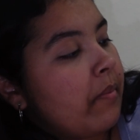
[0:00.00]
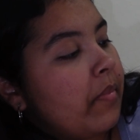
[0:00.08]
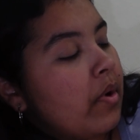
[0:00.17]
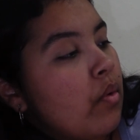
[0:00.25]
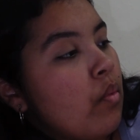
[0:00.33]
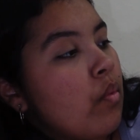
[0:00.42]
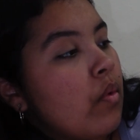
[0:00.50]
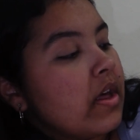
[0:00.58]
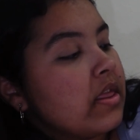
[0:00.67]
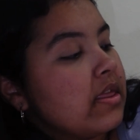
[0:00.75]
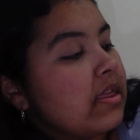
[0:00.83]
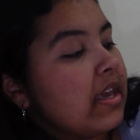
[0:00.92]
But
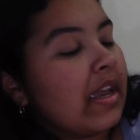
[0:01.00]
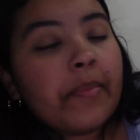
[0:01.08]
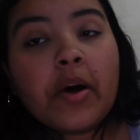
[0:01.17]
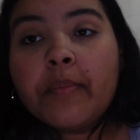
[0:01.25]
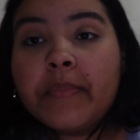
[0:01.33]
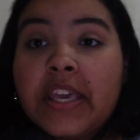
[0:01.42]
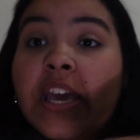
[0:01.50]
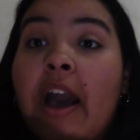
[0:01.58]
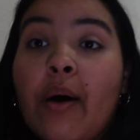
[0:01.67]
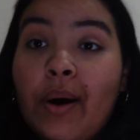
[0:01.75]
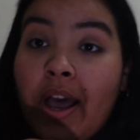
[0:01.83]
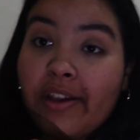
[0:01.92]
one thing about me,
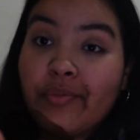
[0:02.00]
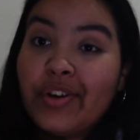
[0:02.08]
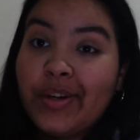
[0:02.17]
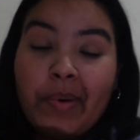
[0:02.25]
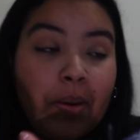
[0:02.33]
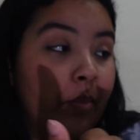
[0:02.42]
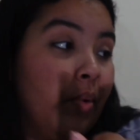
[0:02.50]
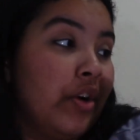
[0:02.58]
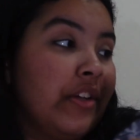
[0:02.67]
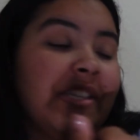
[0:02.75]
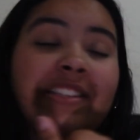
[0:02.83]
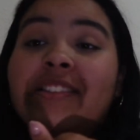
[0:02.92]
how I read my
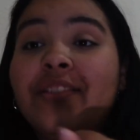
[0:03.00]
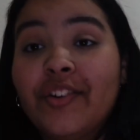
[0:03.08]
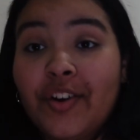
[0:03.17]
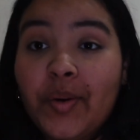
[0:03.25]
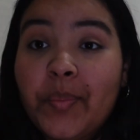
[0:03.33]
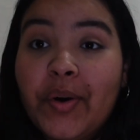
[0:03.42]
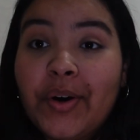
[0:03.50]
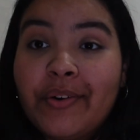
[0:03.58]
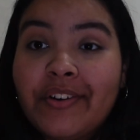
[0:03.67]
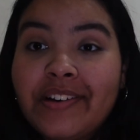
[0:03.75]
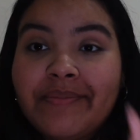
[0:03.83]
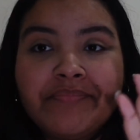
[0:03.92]
books is in dark
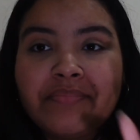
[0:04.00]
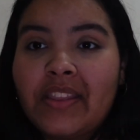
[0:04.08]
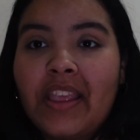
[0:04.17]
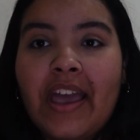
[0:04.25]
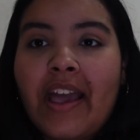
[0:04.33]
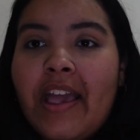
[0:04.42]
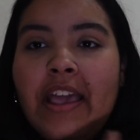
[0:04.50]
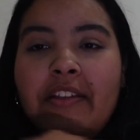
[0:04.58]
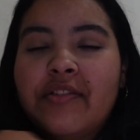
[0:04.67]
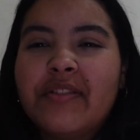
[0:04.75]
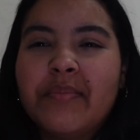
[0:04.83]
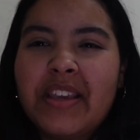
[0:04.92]
mode. It
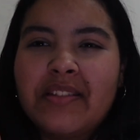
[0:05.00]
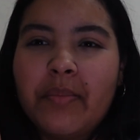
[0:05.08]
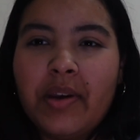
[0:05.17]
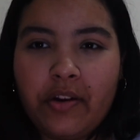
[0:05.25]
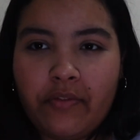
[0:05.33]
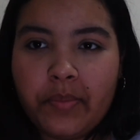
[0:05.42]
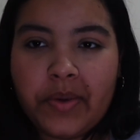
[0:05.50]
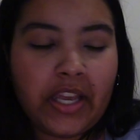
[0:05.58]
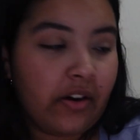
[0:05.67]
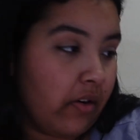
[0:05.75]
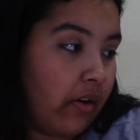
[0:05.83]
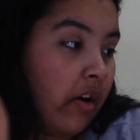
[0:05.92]
just makes it better for me, I
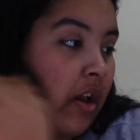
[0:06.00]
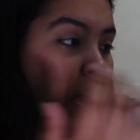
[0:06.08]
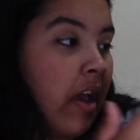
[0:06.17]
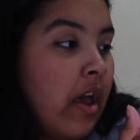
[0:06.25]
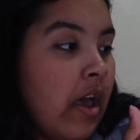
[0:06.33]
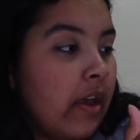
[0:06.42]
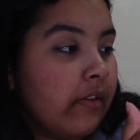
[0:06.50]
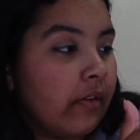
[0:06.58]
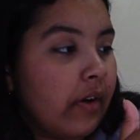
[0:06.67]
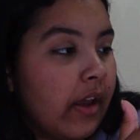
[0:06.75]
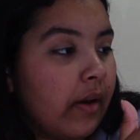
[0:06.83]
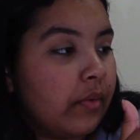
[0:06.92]
don't know.
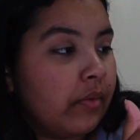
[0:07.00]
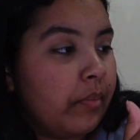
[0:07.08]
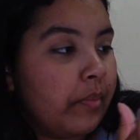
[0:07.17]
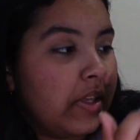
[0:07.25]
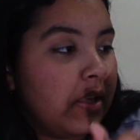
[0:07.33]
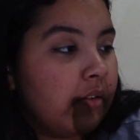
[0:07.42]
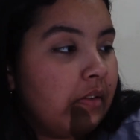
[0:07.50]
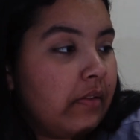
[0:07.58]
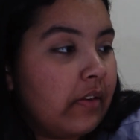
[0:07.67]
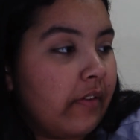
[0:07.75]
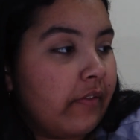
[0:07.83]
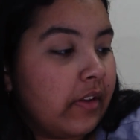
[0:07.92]
So I will be
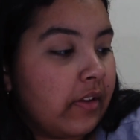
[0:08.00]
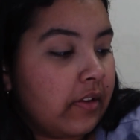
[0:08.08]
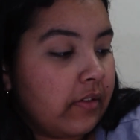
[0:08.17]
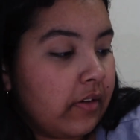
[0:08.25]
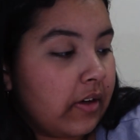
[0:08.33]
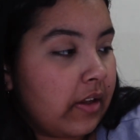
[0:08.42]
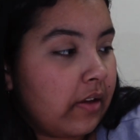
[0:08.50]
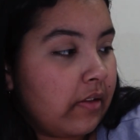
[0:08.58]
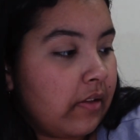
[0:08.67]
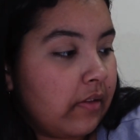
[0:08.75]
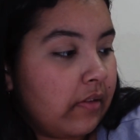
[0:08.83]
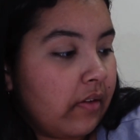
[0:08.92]
definitely turning it
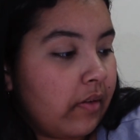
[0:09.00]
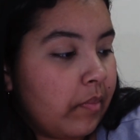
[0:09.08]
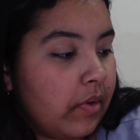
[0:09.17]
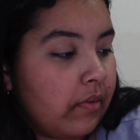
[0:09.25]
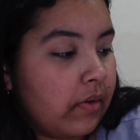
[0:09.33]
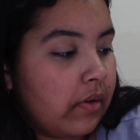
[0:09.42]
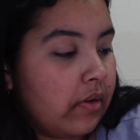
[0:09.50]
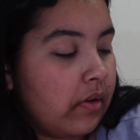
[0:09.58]
dark mode.